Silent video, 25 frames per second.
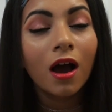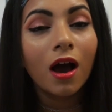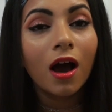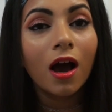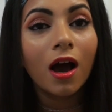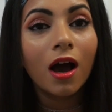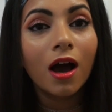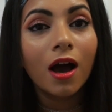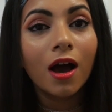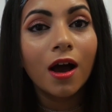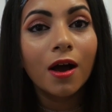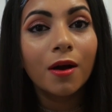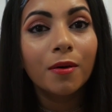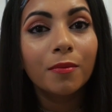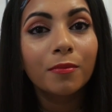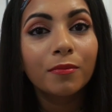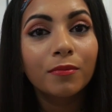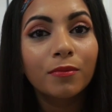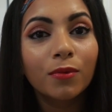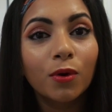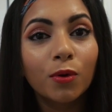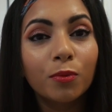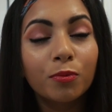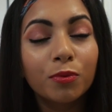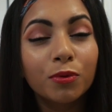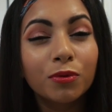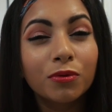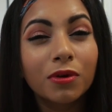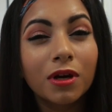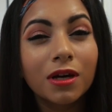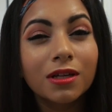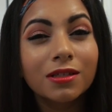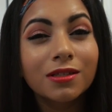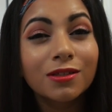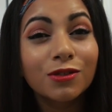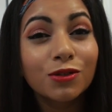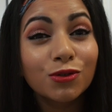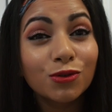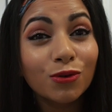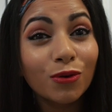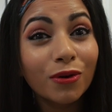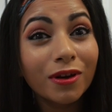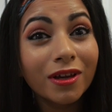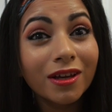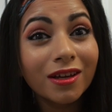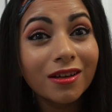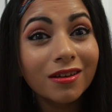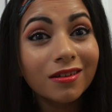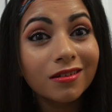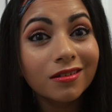hope you guys
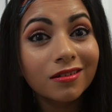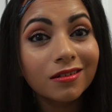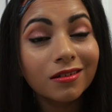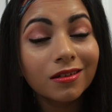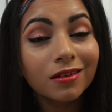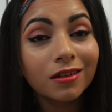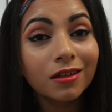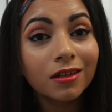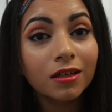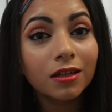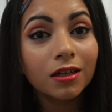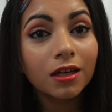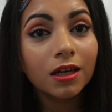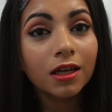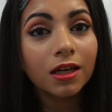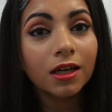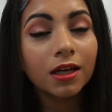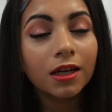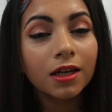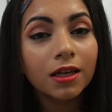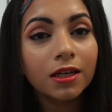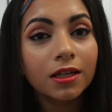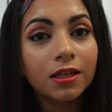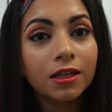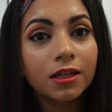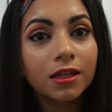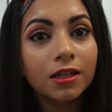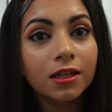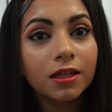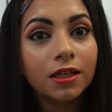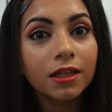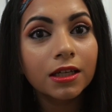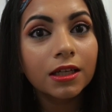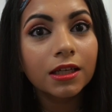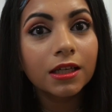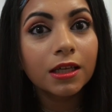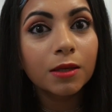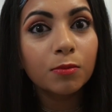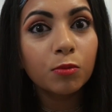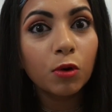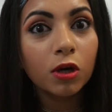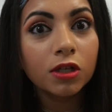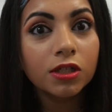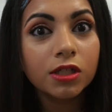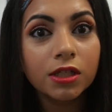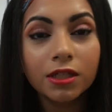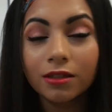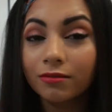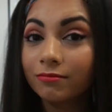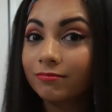enjoy it and keep
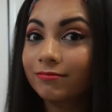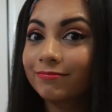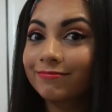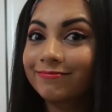watching.